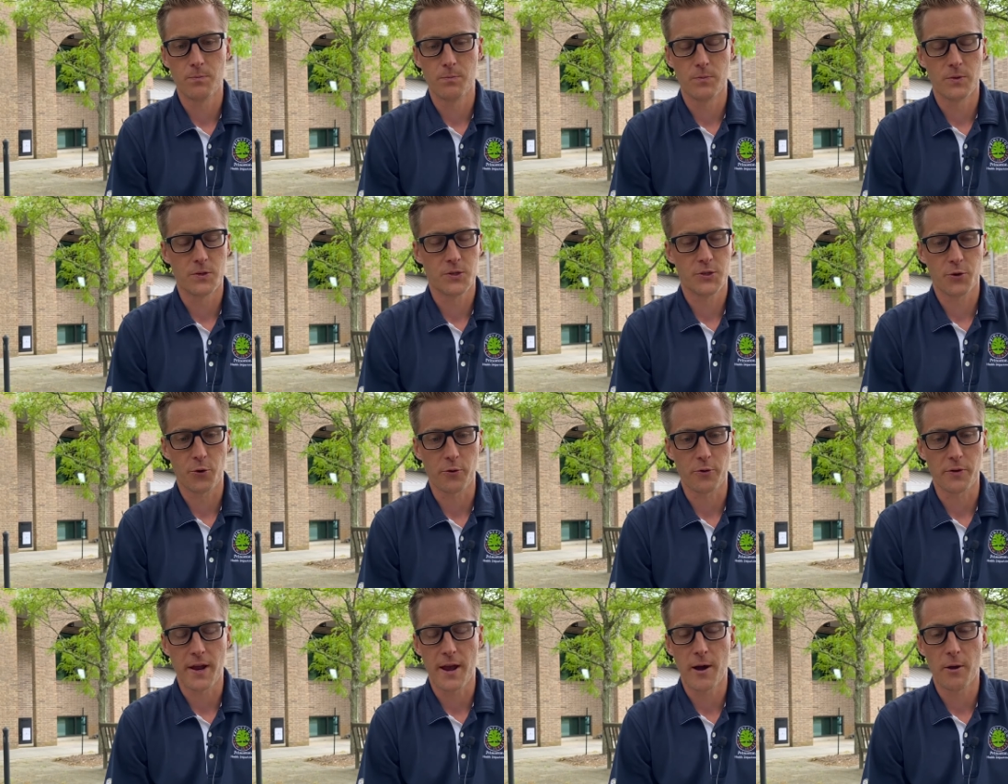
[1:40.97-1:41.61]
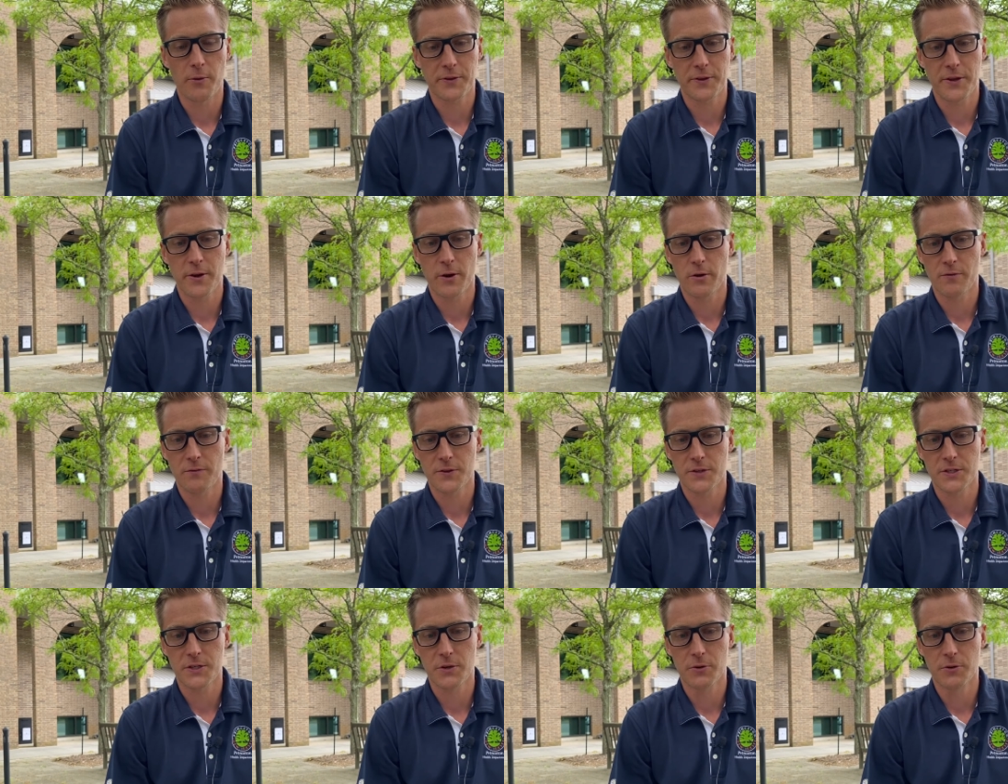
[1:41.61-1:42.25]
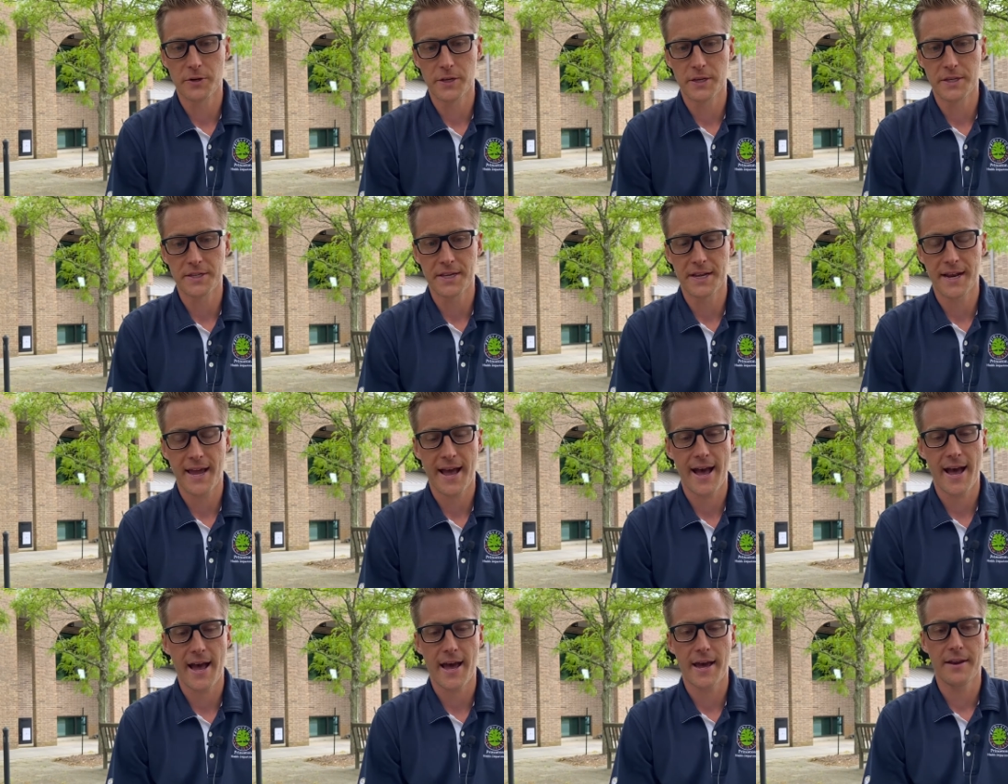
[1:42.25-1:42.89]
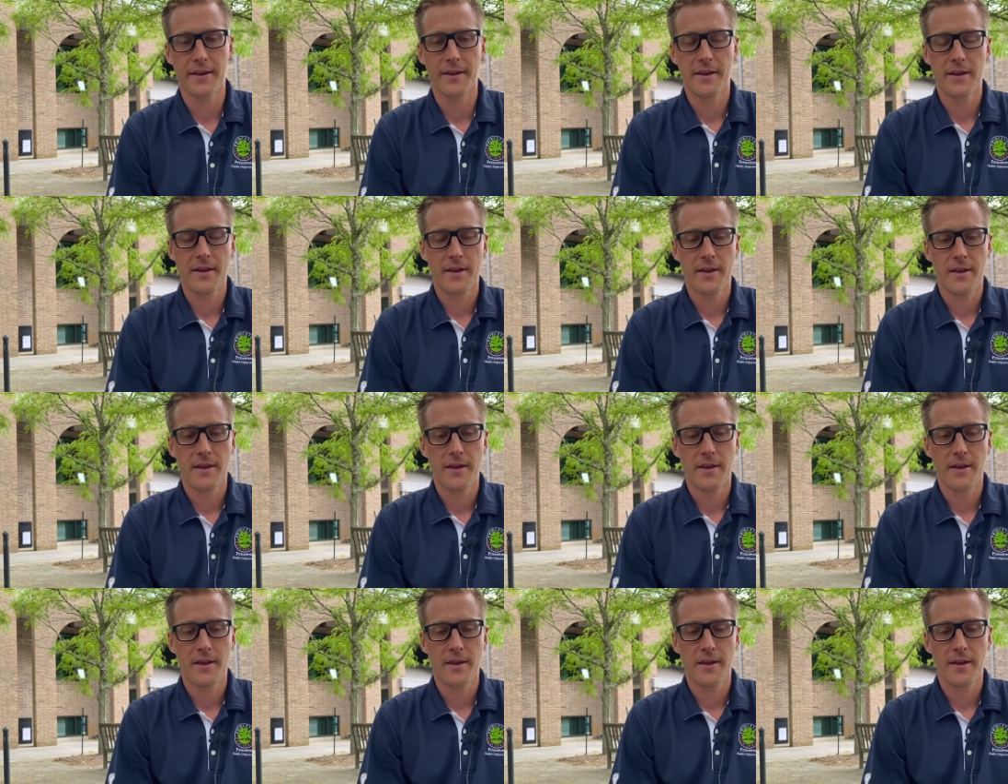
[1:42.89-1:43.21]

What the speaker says: certain healthcare facilities that had